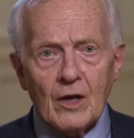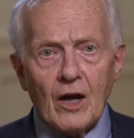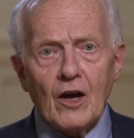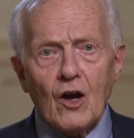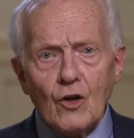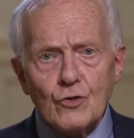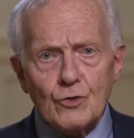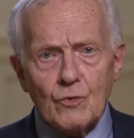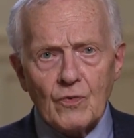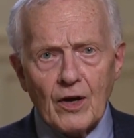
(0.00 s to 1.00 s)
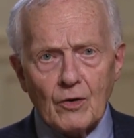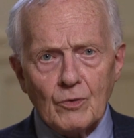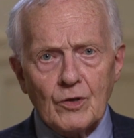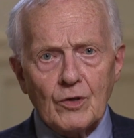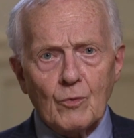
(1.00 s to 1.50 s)
I also
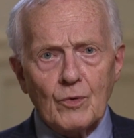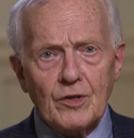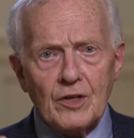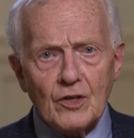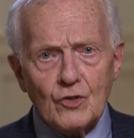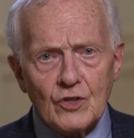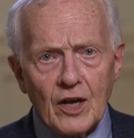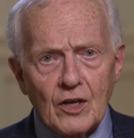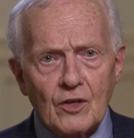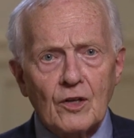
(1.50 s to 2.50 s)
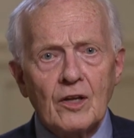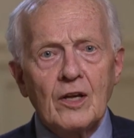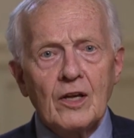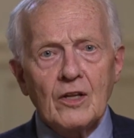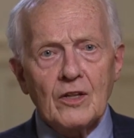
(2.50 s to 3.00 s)
found that within the cycle,
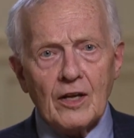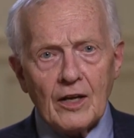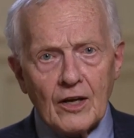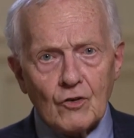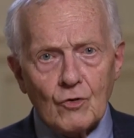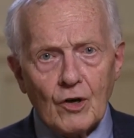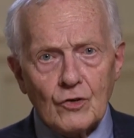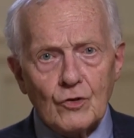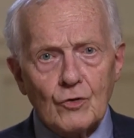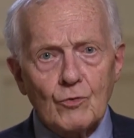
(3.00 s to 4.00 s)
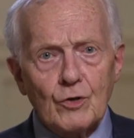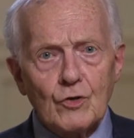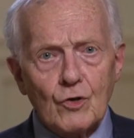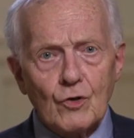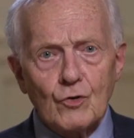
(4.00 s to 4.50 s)
the electron could
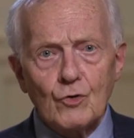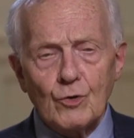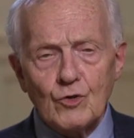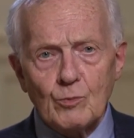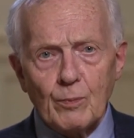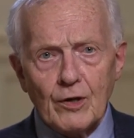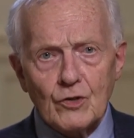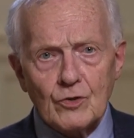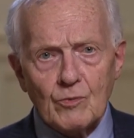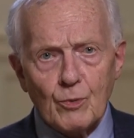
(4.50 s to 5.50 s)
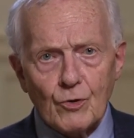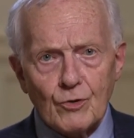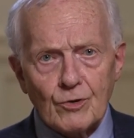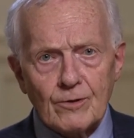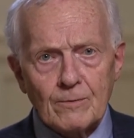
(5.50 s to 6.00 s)
return to its place of
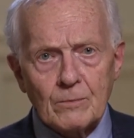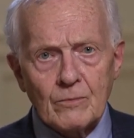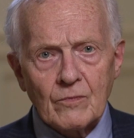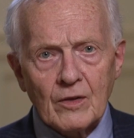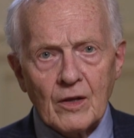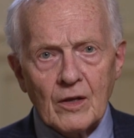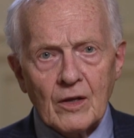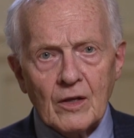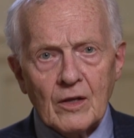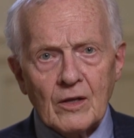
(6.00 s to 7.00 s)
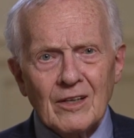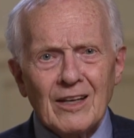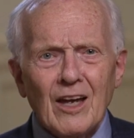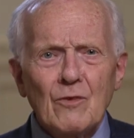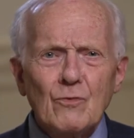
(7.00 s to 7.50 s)
birth.
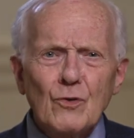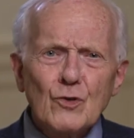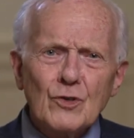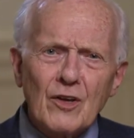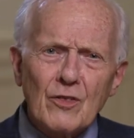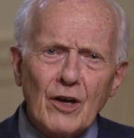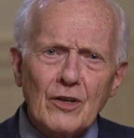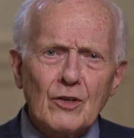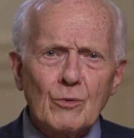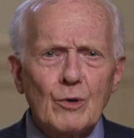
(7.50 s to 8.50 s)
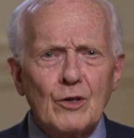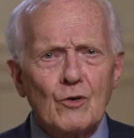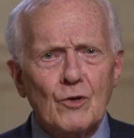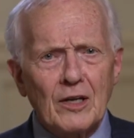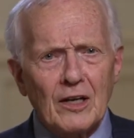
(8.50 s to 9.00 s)
At first, I thought the
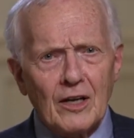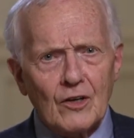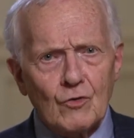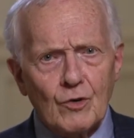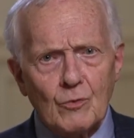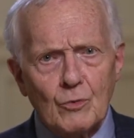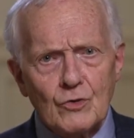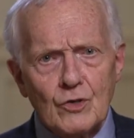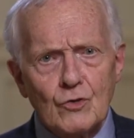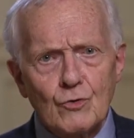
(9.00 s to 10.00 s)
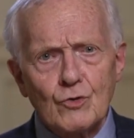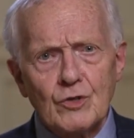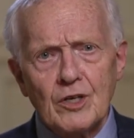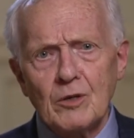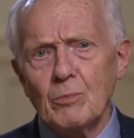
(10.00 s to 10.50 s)
returning electron was
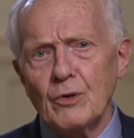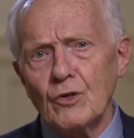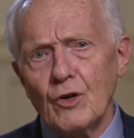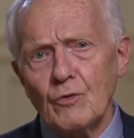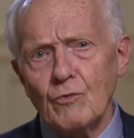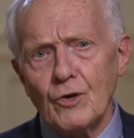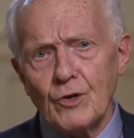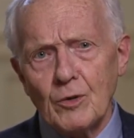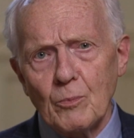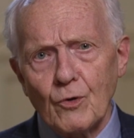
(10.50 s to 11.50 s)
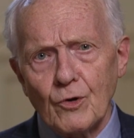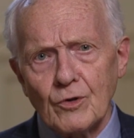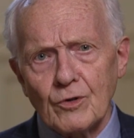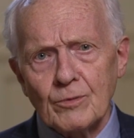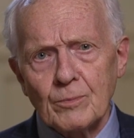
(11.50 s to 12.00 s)
interesting, but not very
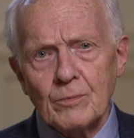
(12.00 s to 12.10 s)
important.